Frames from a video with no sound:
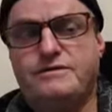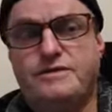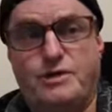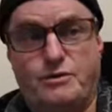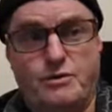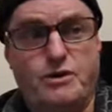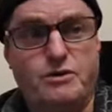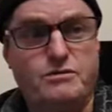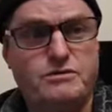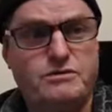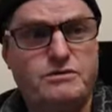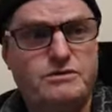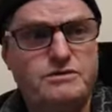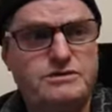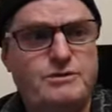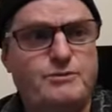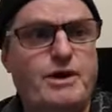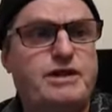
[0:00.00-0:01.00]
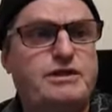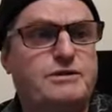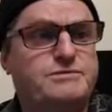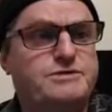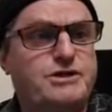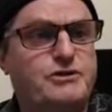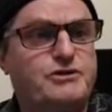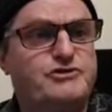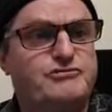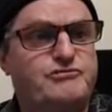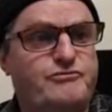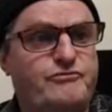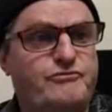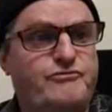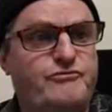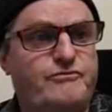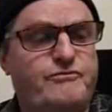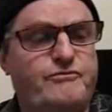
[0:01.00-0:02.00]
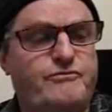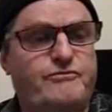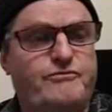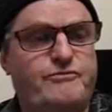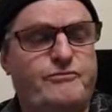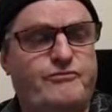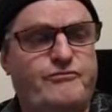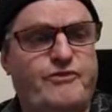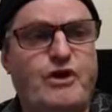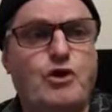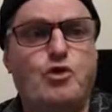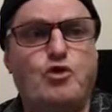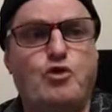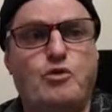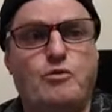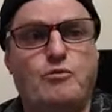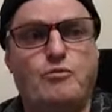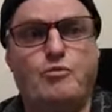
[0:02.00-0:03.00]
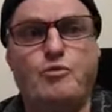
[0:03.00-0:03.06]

they will to make themselves feel